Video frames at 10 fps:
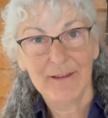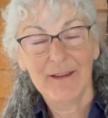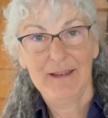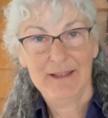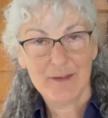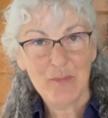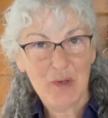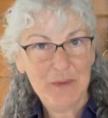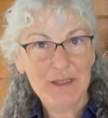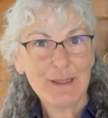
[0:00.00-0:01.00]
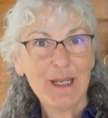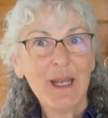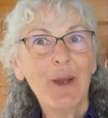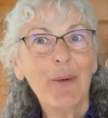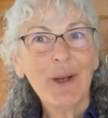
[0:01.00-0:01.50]
at the moment,
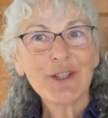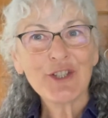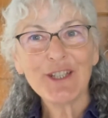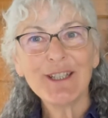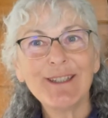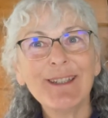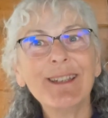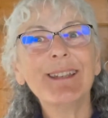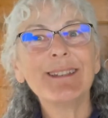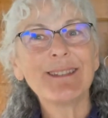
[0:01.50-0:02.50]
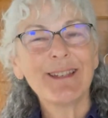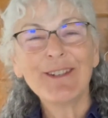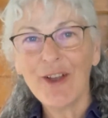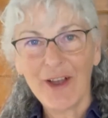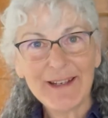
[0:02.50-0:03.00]
what she is
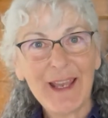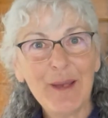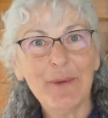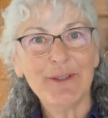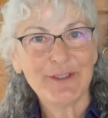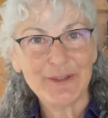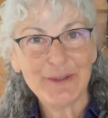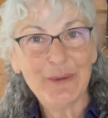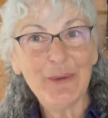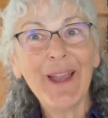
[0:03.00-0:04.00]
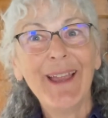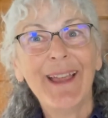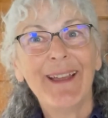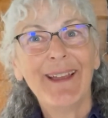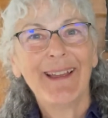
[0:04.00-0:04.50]
not able to
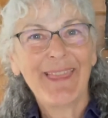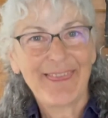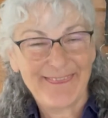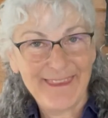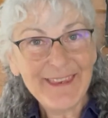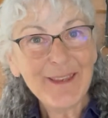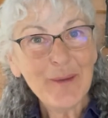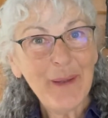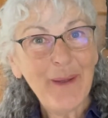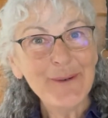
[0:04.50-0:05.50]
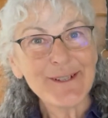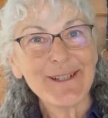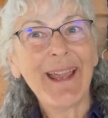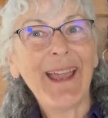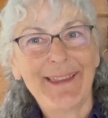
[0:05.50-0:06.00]
think about
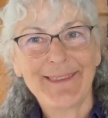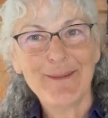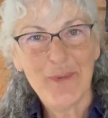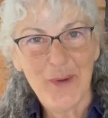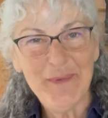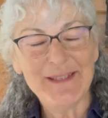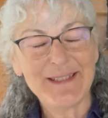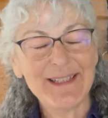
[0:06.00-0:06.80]
at the moment.